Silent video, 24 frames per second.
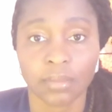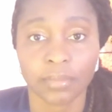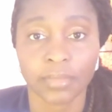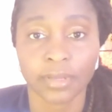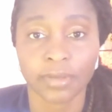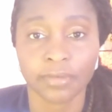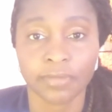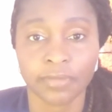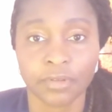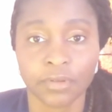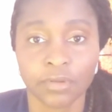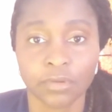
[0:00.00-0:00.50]

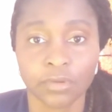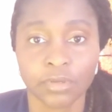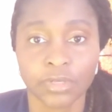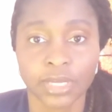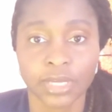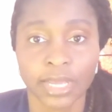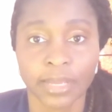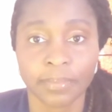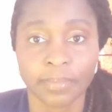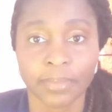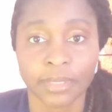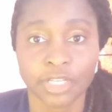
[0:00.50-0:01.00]
If you
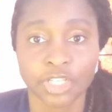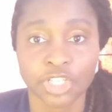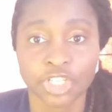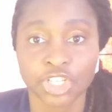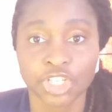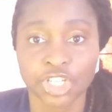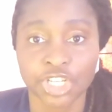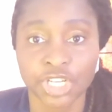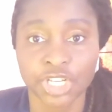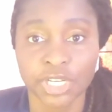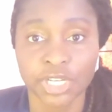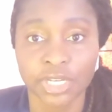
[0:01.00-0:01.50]
type in
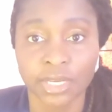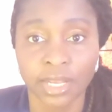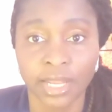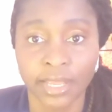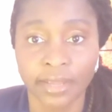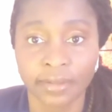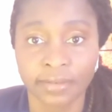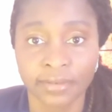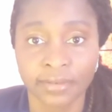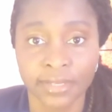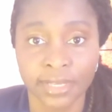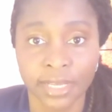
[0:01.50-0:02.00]
Chi
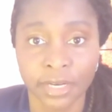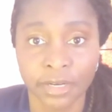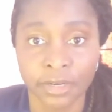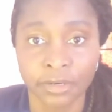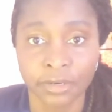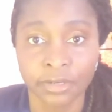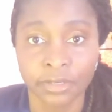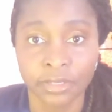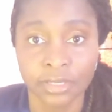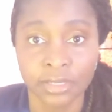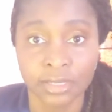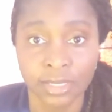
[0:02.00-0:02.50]
Life
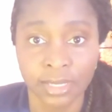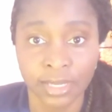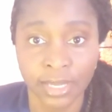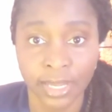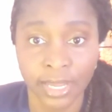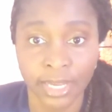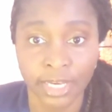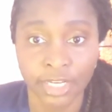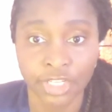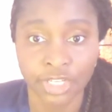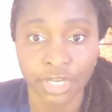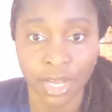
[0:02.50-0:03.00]
Center,
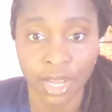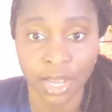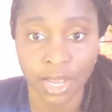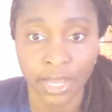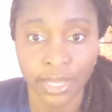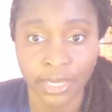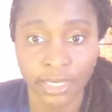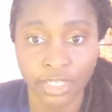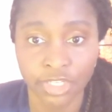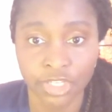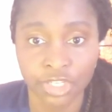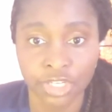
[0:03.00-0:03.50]
CHI,
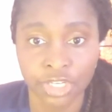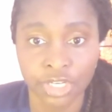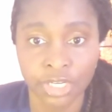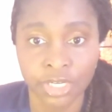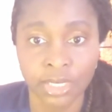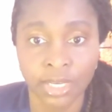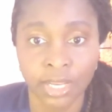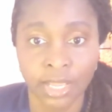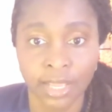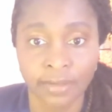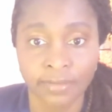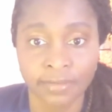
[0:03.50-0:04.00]
Chi
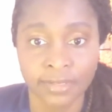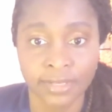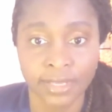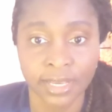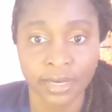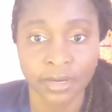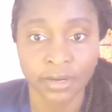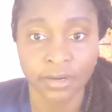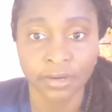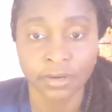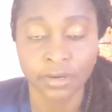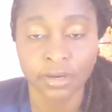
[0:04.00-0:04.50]
Life
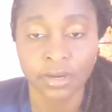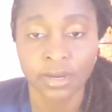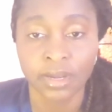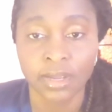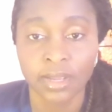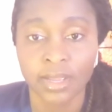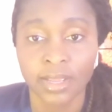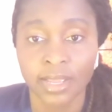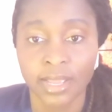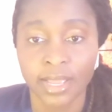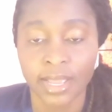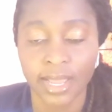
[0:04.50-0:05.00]
Center,
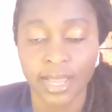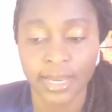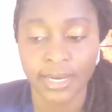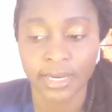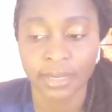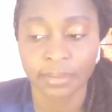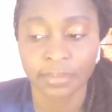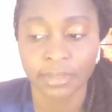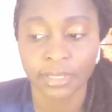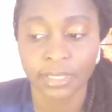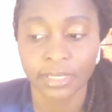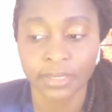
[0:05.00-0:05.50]
and
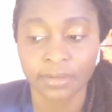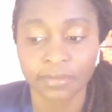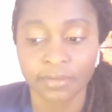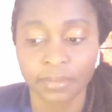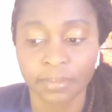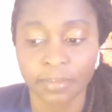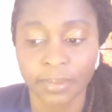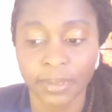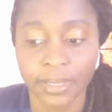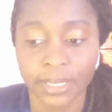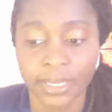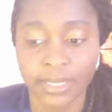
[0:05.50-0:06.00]
I believe the
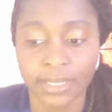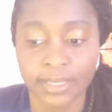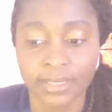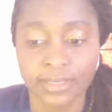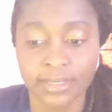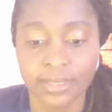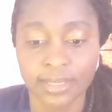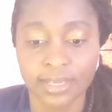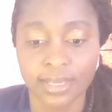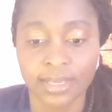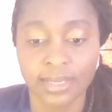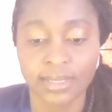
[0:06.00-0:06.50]
playlist
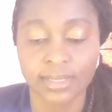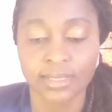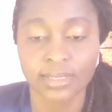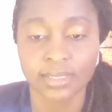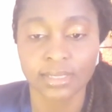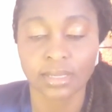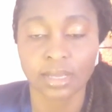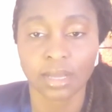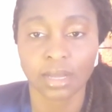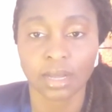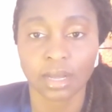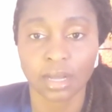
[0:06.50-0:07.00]
is
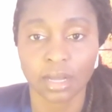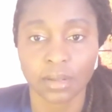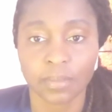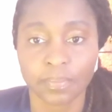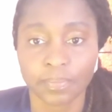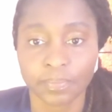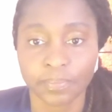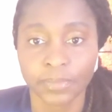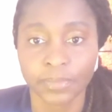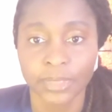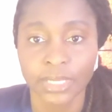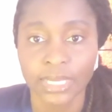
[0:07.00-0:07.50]

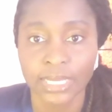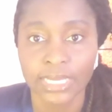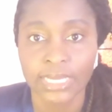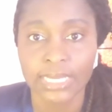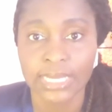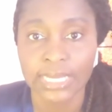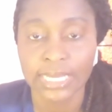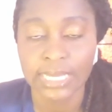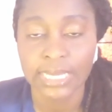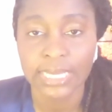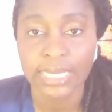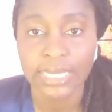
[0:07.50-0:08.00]

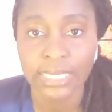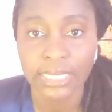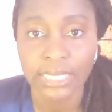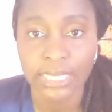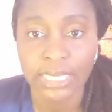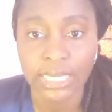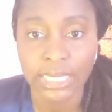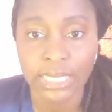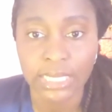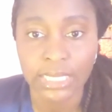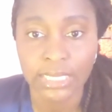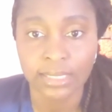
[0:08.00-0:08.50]

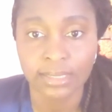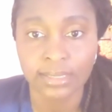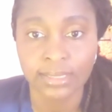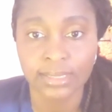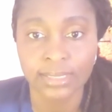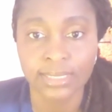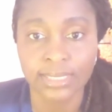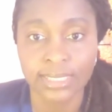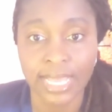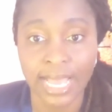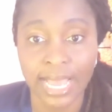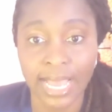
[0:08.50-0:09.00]
healing
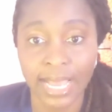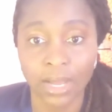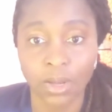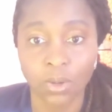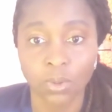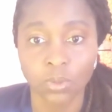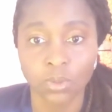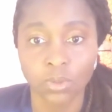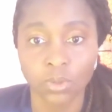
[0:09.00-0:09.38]
sound